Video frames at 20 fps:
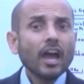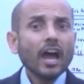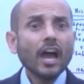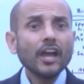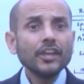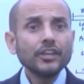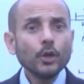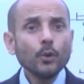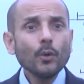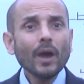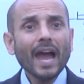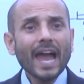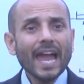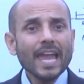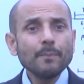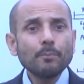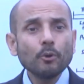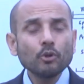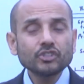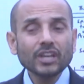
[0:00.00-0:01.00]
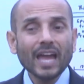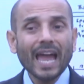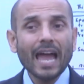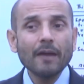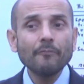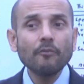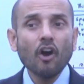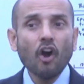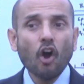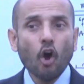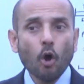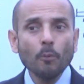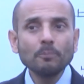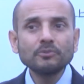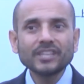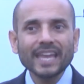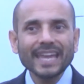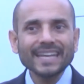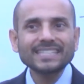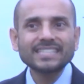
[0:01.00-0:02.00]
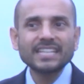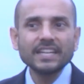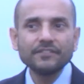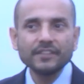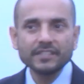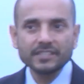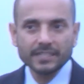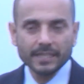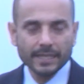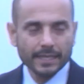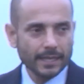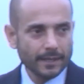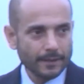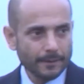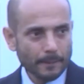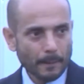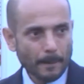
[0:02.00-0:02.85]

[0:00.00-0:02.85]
are you able to have objectivity?